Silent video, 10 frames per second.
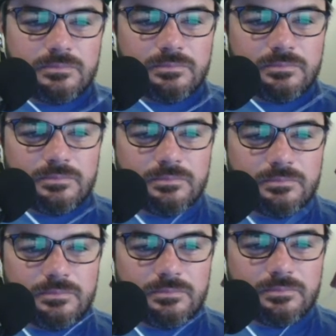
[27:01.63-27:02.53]

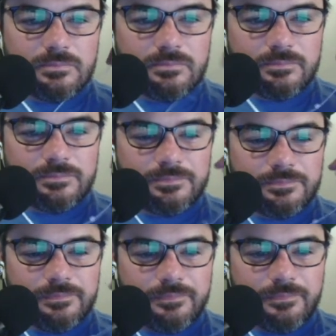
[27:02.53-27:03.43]

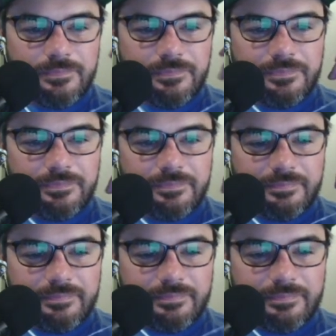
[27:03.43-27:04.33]

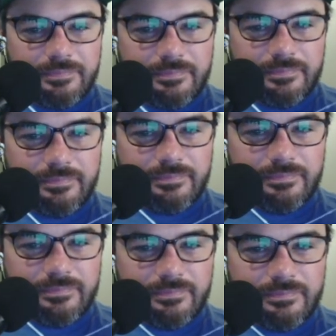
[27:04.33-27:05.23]

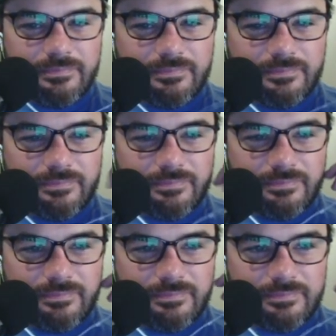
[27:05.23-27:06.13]

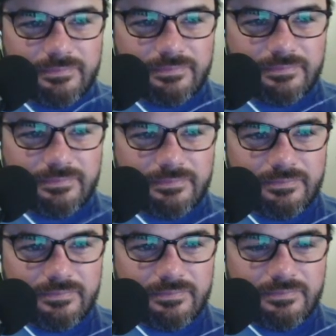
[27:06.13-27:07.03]

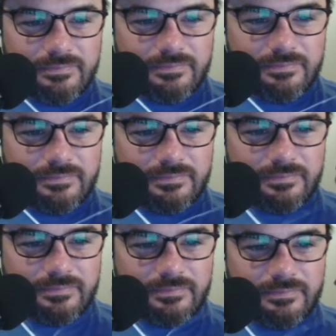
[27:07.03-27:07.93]

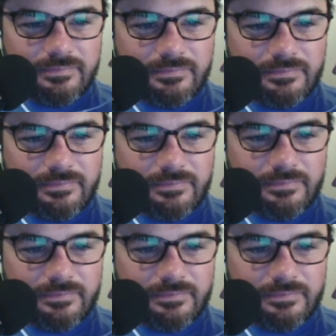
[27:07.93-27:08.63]
(silent)